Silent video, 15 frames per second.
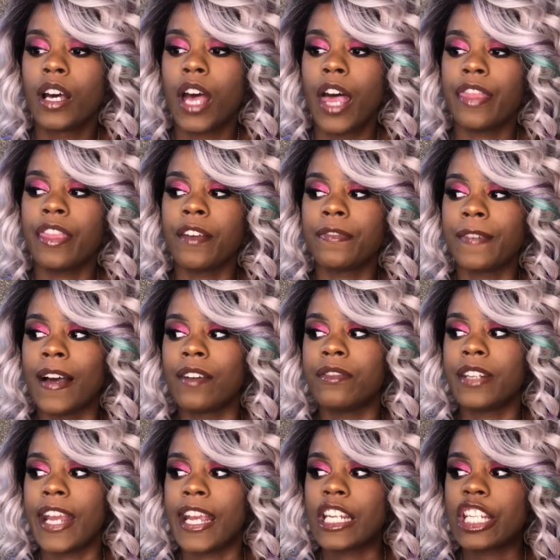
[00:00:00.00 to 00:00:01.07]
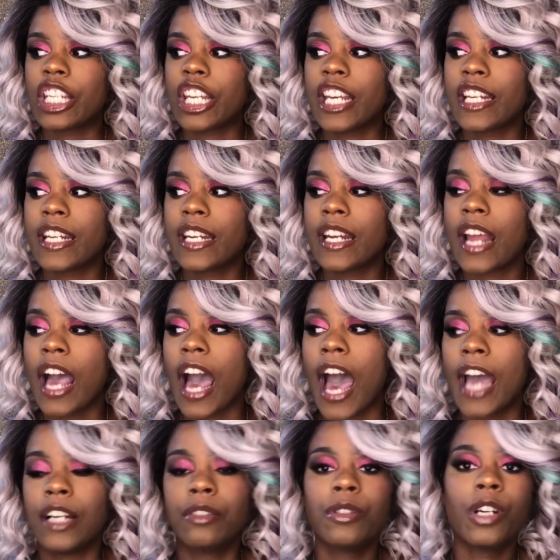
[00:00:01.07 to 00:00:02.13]
the foundation, I
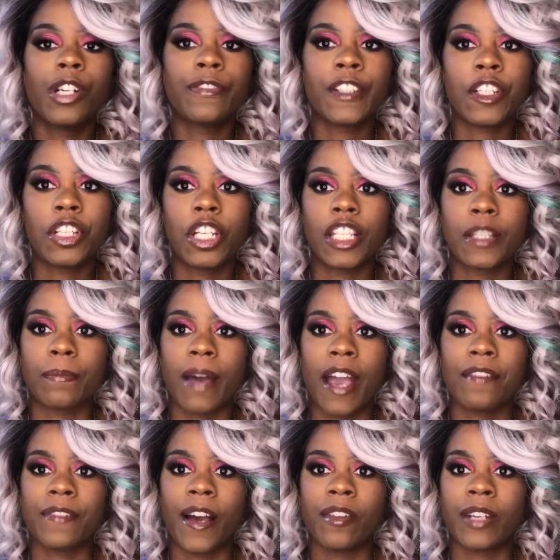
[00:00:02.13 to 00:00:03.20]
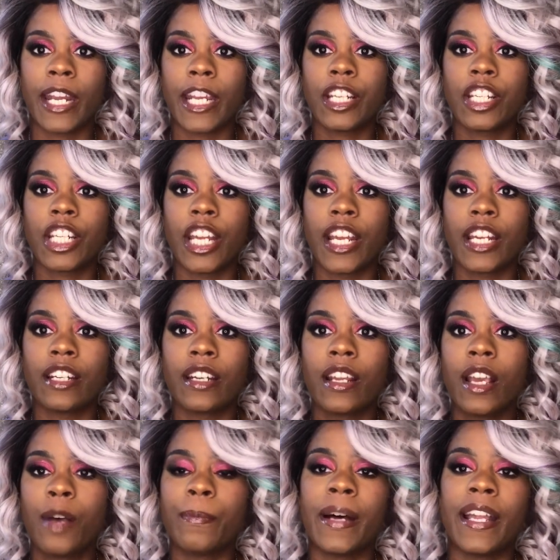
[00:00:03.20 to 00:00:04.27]
don't know if it's just my foundation,
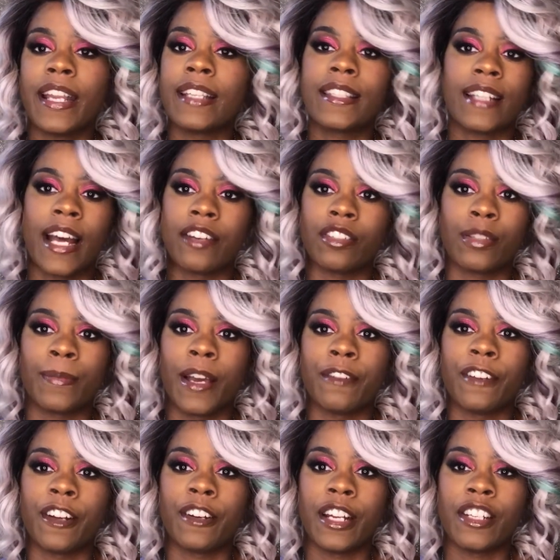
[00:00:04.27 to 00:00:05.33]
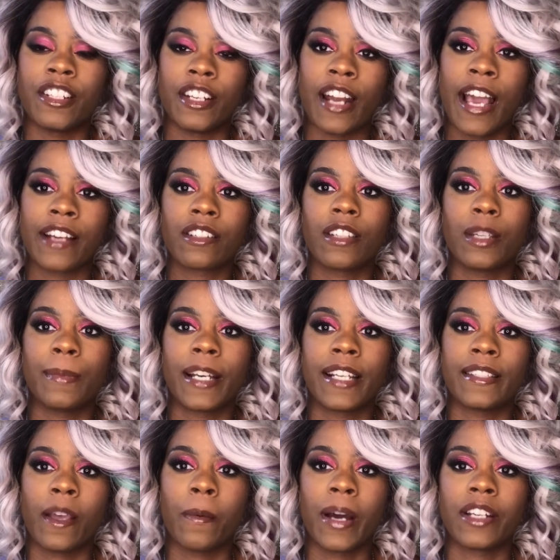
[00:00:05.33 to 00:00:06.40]
but it's not just my foundation actually, because
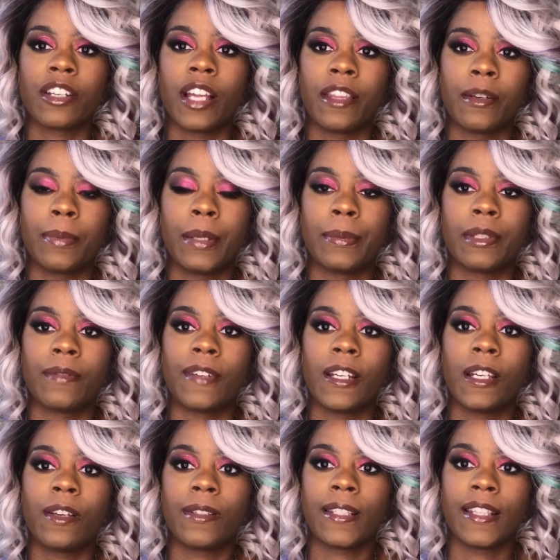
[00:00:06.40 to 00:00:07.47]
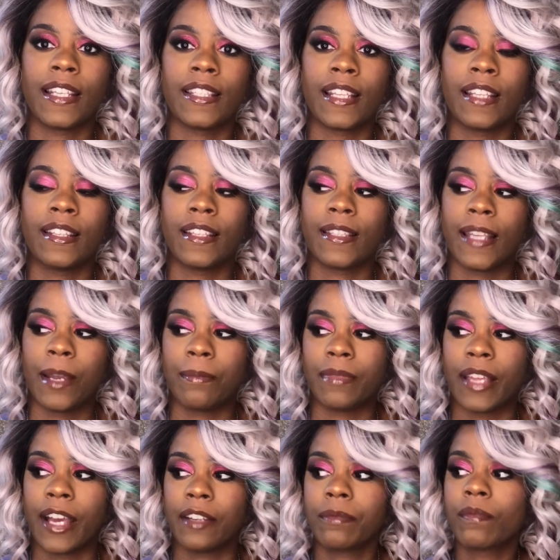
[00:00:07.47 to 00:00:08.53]
I watched other people's videos and they said the same
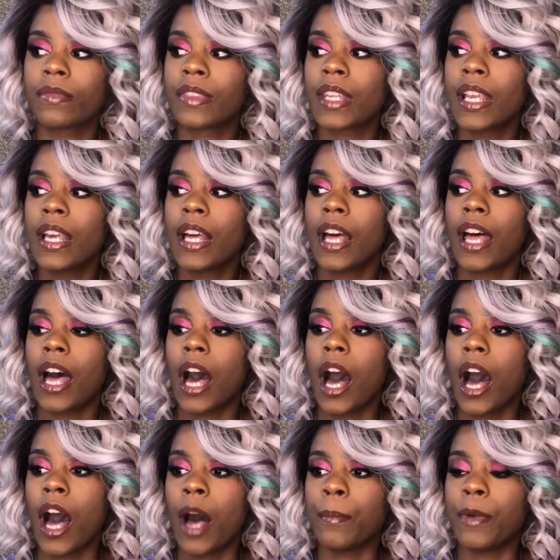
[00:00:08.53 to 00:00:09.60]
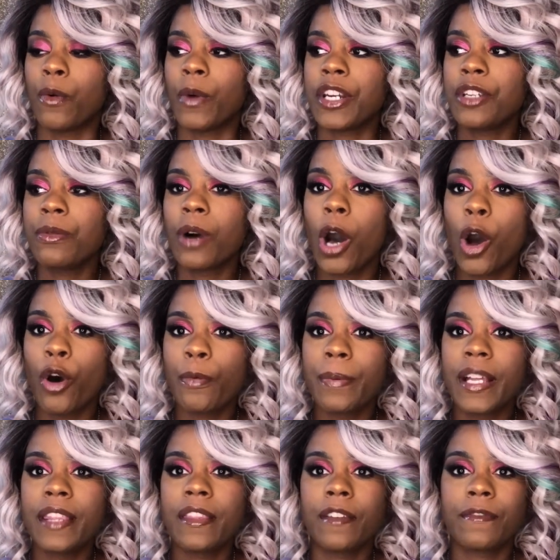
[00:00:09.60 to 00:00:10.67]
thing. When you
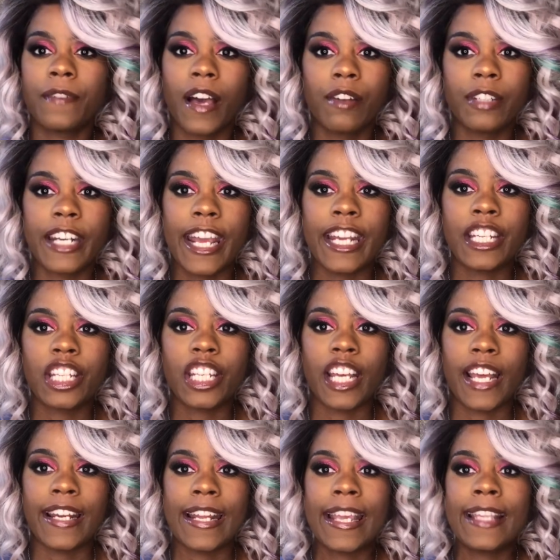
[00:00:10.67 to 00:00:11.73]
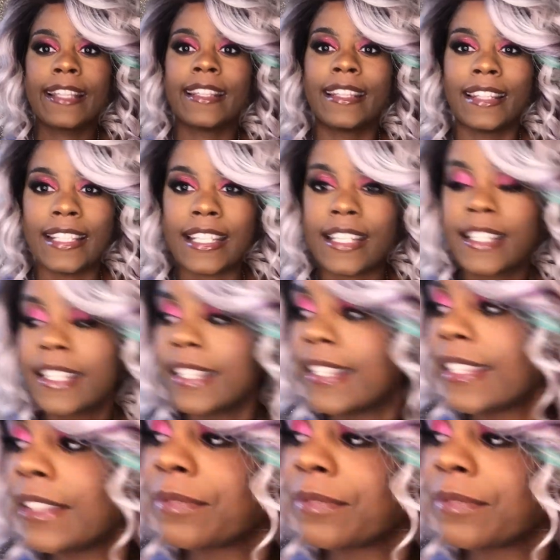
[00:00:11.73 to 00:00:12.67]
open the foundation, it leaks.